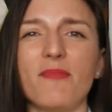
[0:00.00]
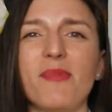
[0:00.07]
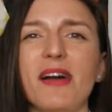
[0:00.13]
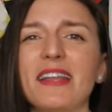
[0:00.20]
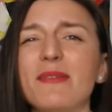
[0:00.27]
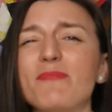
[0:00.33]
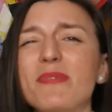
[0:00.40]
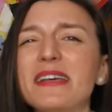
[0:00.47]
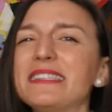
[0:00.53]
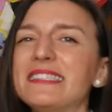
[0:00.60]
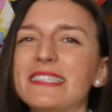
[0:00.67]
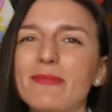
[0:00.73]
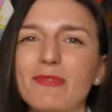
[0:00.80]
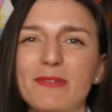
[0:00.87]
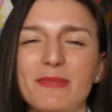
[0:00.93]
I buy the best
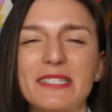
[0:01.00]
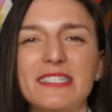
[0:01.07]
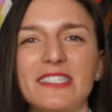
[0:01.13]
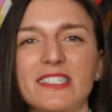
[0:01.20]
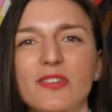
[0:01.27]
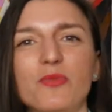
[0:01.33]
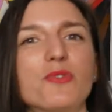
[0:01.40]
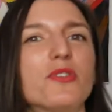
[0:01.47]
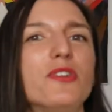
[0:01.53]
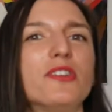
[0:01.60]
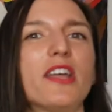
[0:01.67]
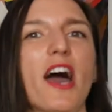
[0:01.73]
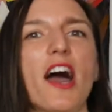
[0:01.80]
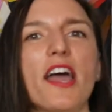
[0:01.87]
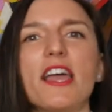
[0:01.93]
supplements in the
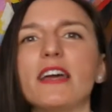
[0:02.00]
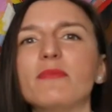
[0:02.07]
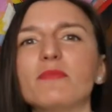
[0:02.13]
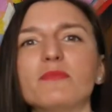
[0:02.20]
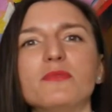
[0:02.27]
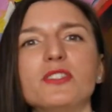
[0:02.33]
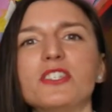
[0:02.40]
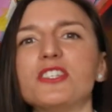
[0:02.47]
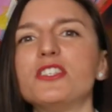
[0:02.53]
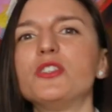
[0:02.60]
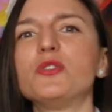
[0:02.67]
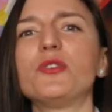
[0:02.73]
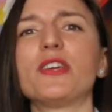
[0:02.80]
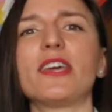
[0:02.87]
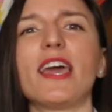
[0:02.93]
world. I am just
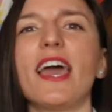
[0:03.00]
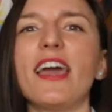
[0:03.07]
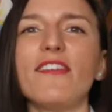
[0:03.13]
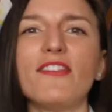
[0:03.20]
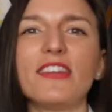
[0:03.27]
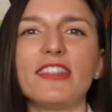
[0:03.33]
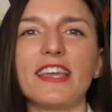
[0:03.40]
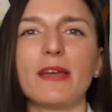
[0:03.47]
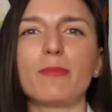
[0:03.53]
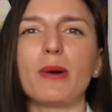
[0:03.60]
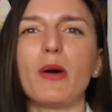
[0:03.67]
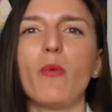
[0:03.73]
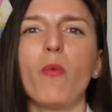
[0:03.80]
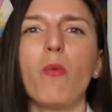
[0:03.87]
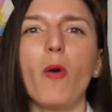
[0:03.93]
doing everything,
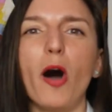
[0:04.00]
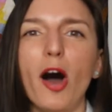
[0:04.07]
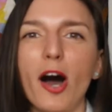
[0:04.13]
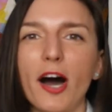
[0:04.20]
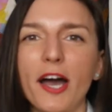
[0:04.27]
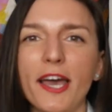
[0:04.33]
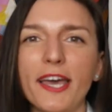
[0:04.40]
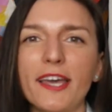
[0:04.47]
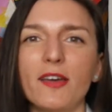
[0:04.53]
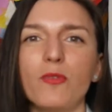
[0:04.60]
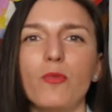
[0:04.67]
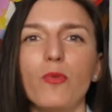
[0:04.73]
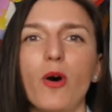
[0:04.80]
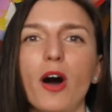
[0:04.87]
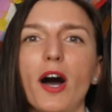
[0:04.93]
but why
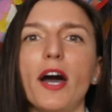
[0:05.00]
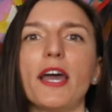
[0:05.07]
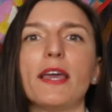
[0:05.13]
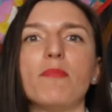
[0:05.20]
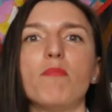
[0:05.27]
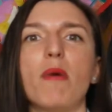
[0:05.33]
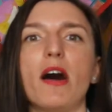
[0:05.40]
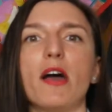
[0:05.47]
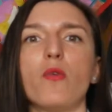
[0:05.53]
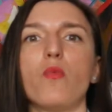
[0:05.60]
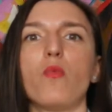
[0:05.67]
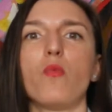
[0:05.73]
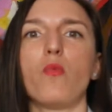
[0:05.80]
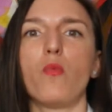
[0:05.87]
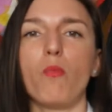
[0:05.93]

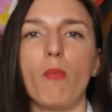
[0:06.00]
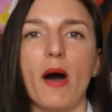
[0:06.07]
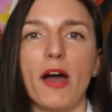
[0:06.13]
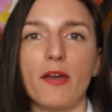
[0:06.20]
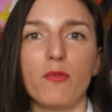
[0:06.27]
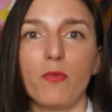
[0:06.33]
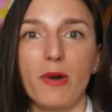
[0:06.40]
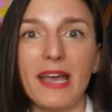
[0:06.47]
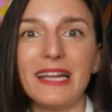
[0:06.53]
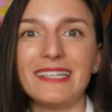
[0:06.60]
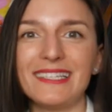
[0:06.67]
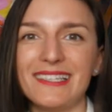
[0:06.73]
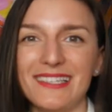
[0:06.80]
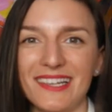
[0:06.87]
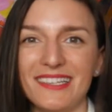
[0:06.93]
my
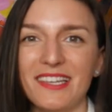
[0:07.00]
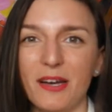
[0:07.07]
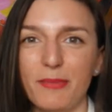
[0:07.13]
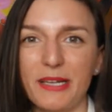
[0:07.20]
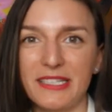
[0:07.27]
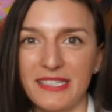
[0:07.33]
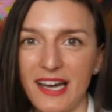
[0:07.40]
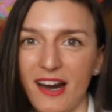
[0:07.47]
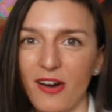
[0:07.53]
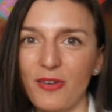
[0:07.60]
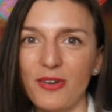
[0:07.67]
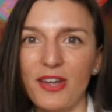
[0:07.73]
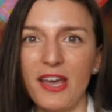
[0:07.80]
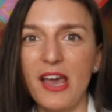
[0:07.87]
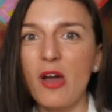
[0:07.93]
weight is not coming
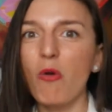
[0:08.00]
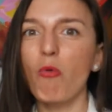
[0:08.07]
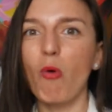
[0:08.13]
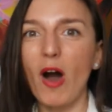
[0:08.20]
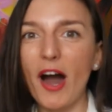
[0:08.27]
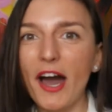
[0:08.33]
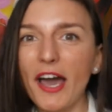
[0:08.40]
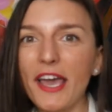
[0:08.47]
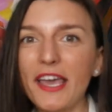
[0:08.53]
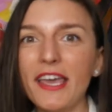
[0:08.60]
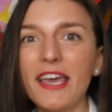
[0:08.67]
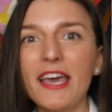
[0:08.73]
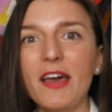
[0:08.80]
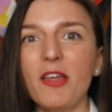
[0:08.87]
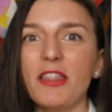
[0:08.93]
down?
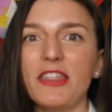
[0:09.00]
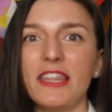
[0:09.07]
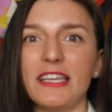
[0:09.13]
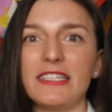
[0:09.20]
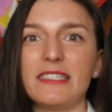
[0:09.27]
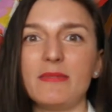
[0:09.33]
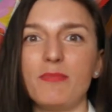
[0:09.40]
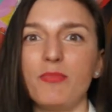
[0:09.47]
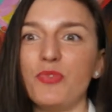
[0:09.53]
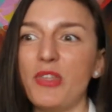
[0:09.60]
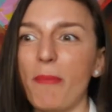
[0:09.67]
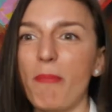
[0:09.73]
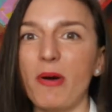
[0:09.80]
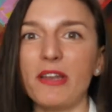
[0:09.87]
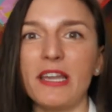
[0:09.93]
Why
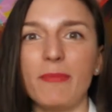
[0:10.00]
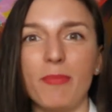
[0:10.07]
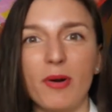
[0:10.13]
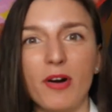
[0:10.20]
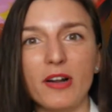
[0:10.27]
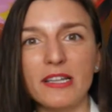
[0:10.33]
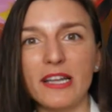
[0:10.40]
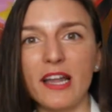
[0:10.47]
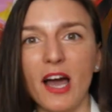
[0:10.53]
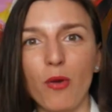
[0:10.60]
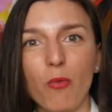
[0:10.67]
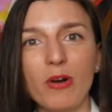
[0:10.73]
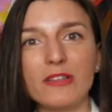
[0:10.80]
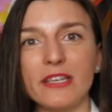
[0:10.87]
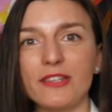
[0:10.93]
the body part that I
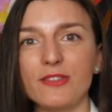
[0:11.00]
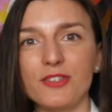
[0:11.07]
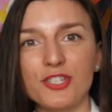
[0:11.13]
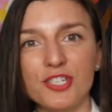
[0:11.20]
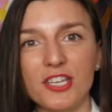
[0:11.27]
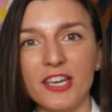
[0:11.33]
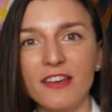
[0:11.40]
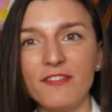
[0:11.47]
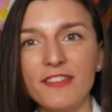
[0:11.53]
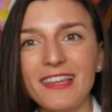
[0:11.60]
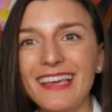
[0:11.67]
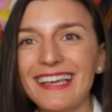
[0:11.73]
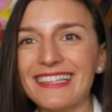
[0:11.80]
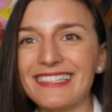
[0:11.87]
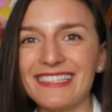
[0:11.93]
wanted to shift
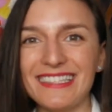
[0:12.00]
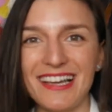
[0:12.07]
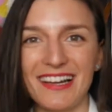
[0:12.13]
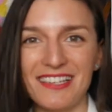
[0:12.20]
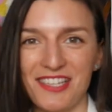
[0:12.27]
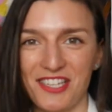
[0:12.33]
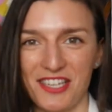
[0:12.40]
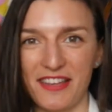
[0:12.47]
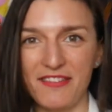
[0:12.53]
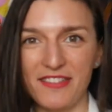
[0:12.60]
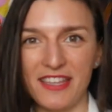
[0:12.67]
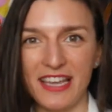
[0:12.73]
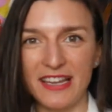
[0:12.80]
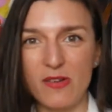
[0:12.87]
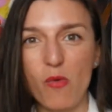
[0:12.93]
is not
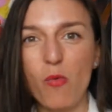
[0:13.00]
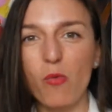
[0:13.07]
shifting?